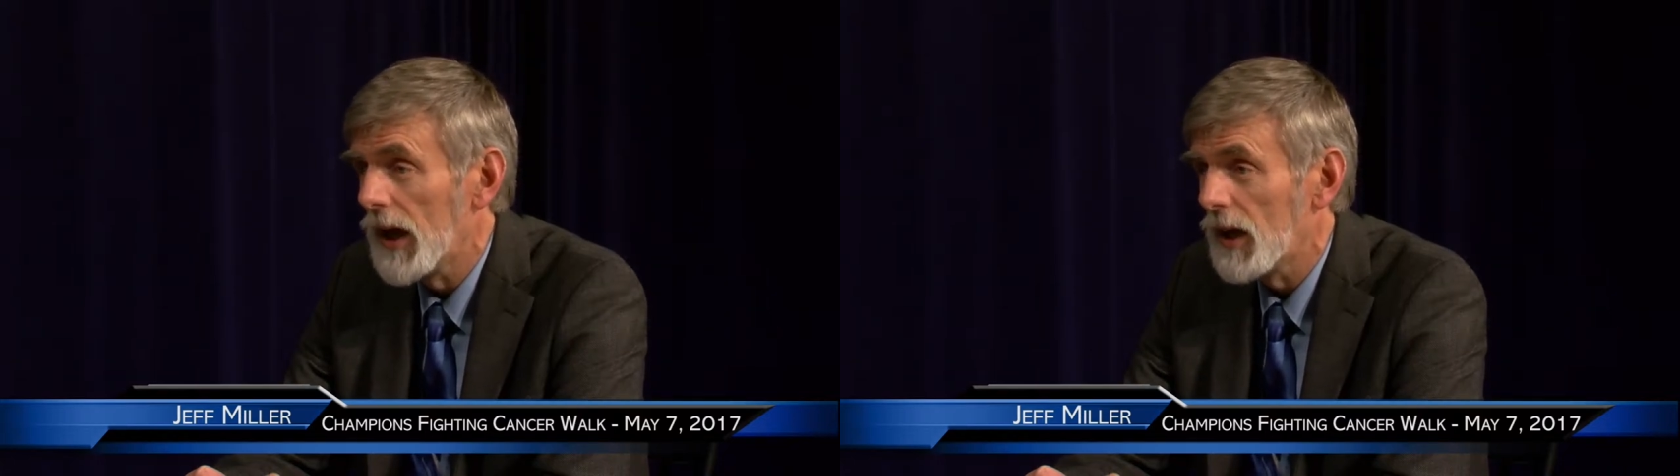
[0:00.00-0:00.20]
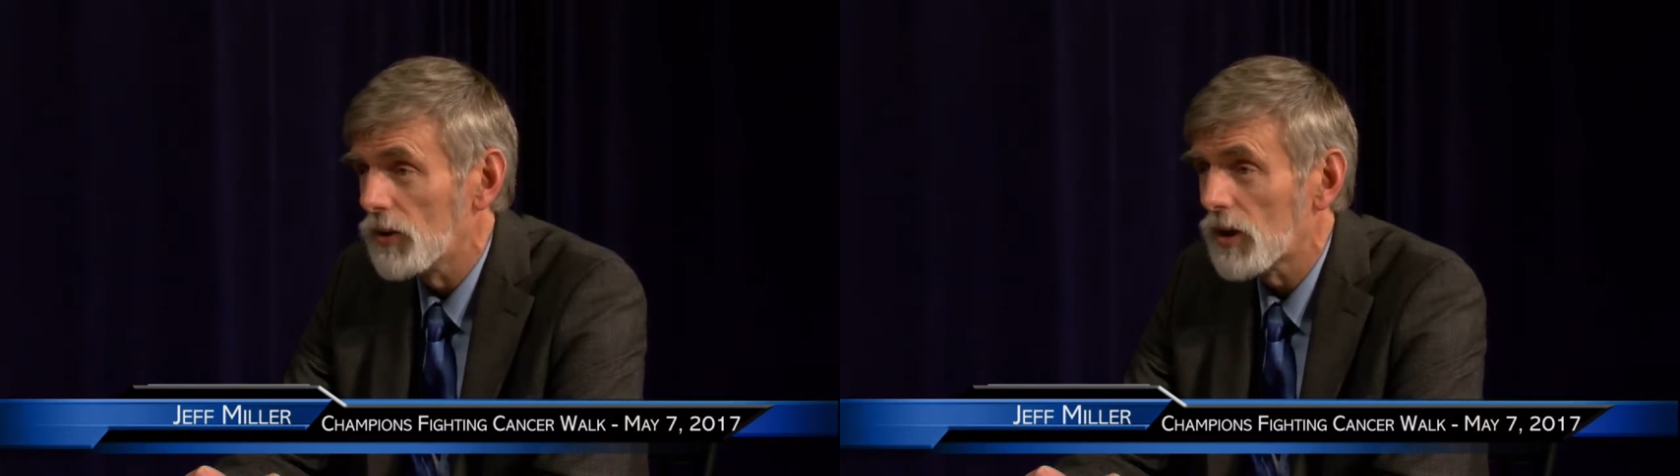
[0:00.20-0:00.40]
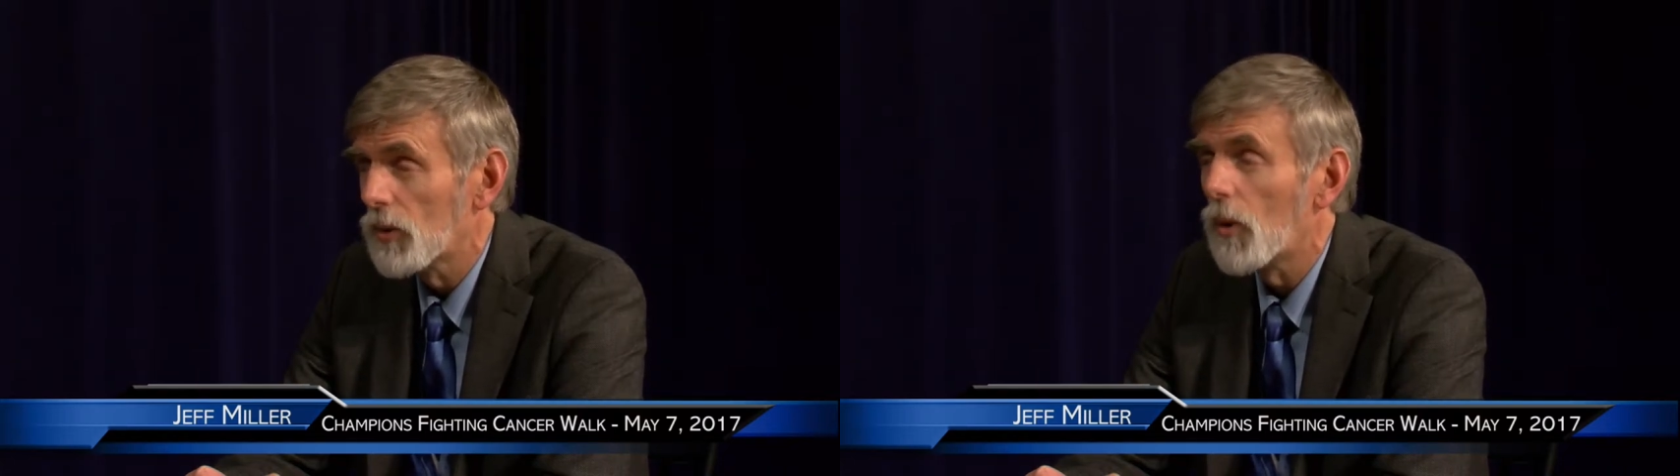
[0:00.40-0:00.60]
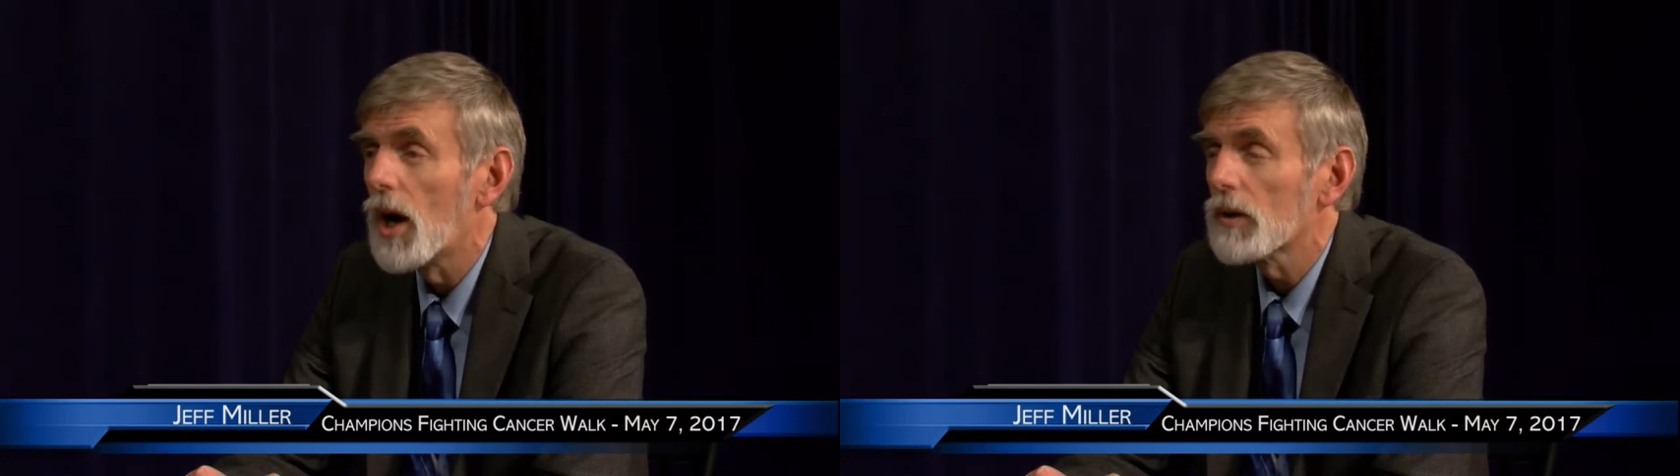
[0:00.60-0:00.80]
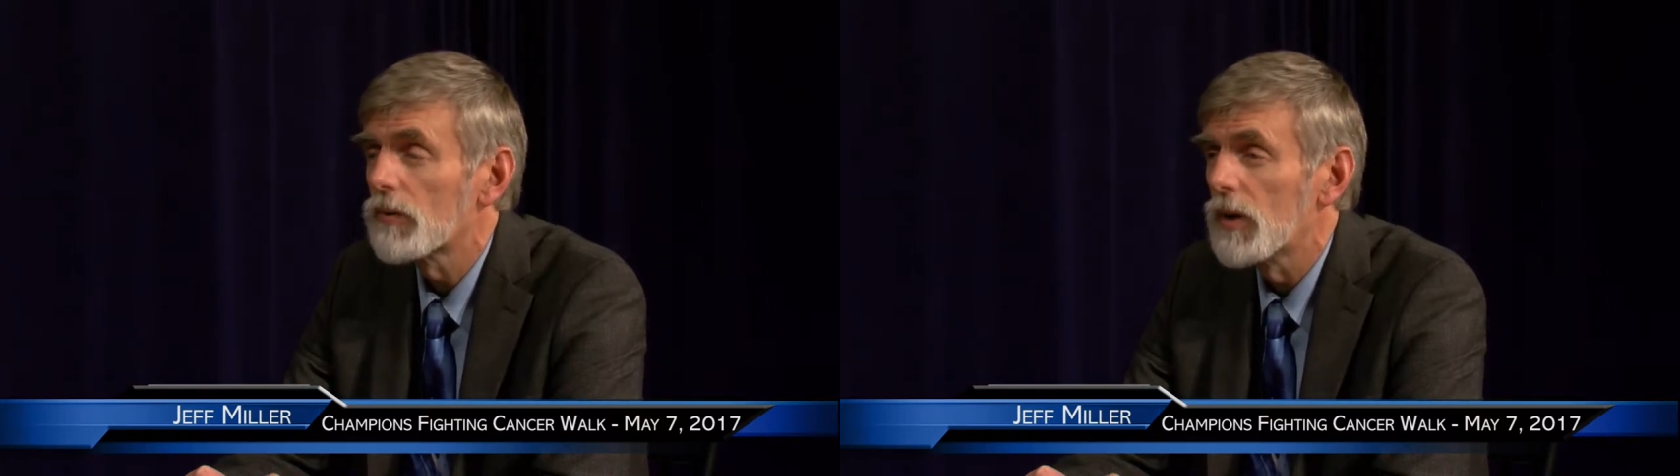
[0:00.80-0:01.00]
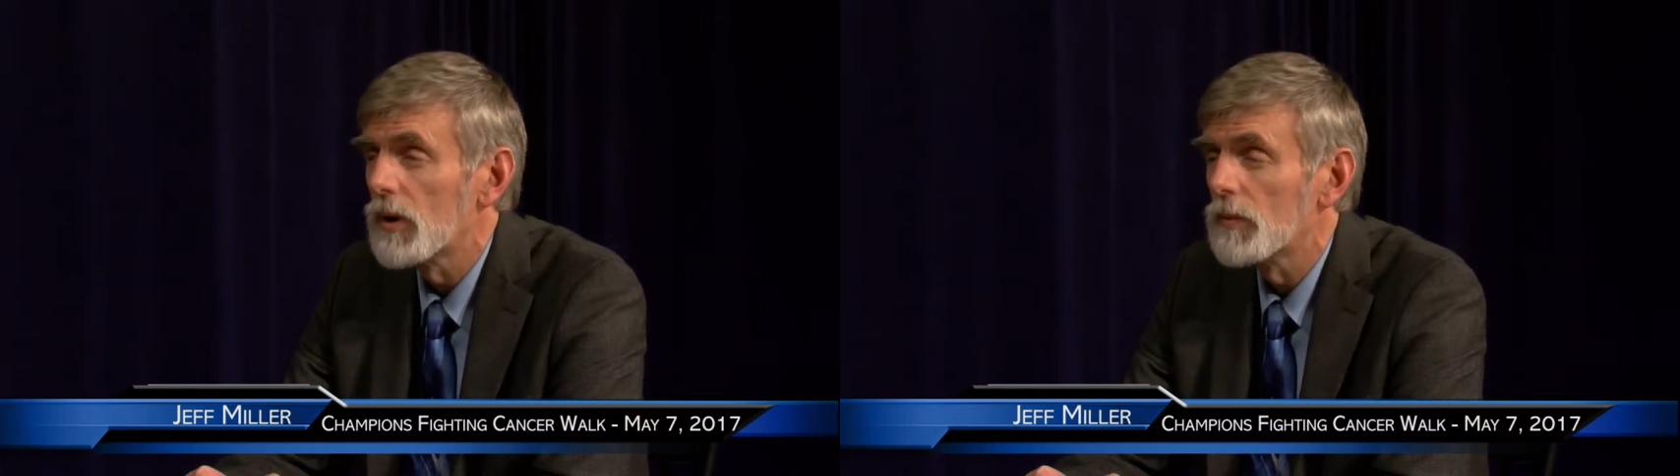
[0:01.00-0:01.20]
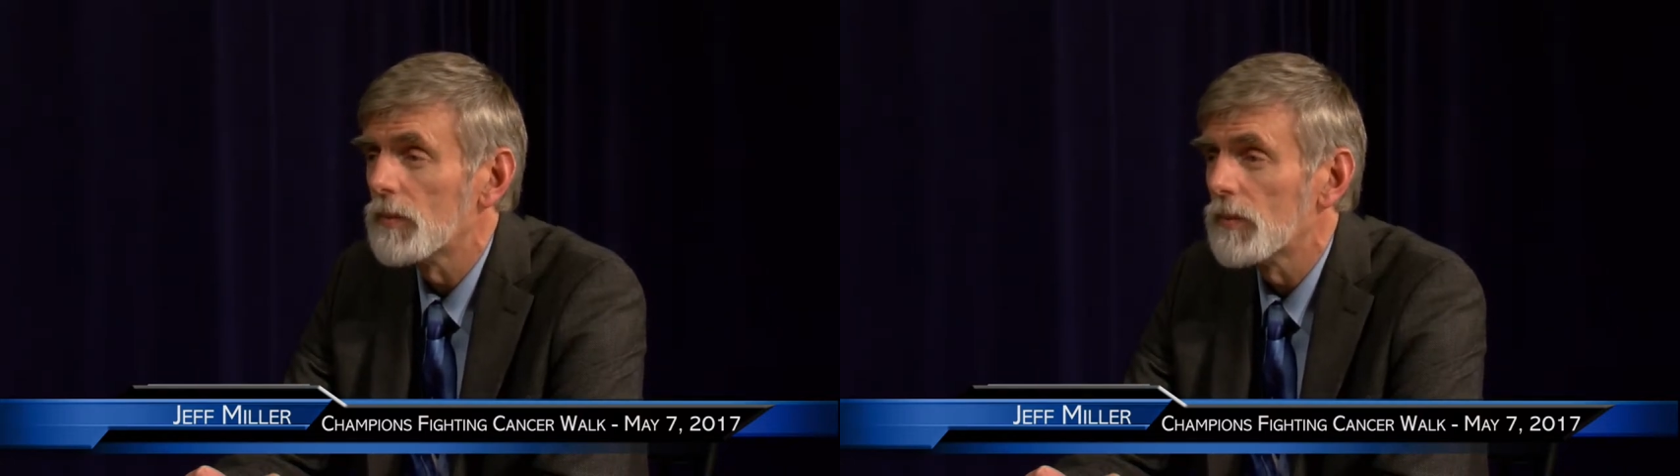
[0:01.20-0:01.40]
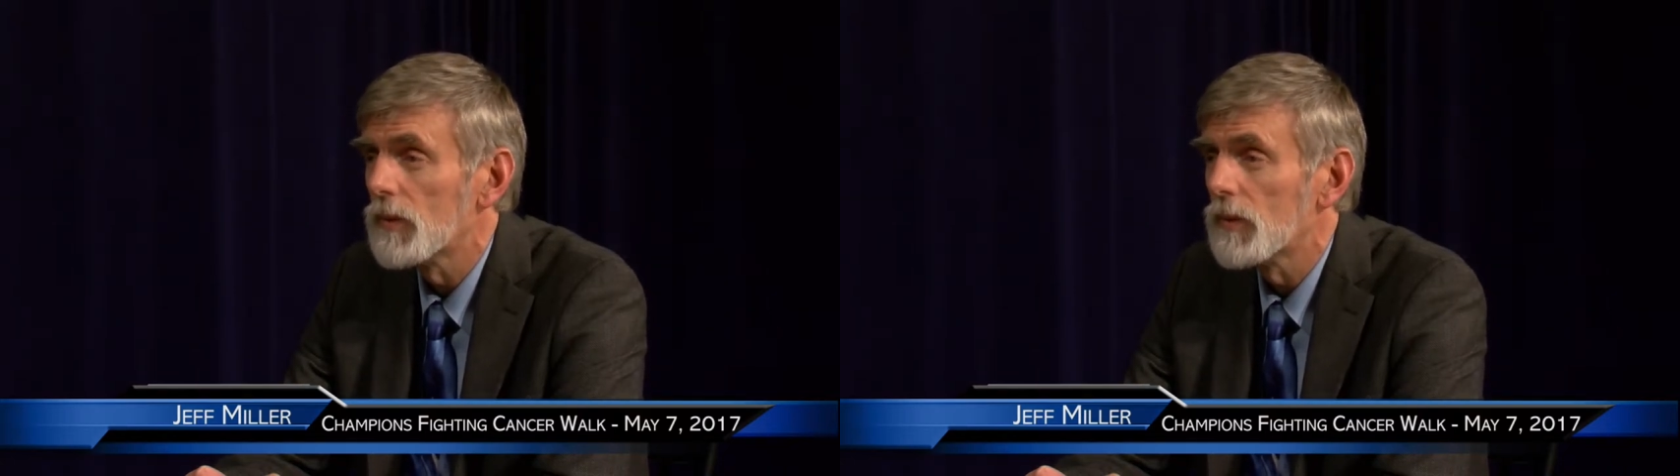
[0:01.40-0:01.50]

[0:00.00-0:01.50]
and you can walk from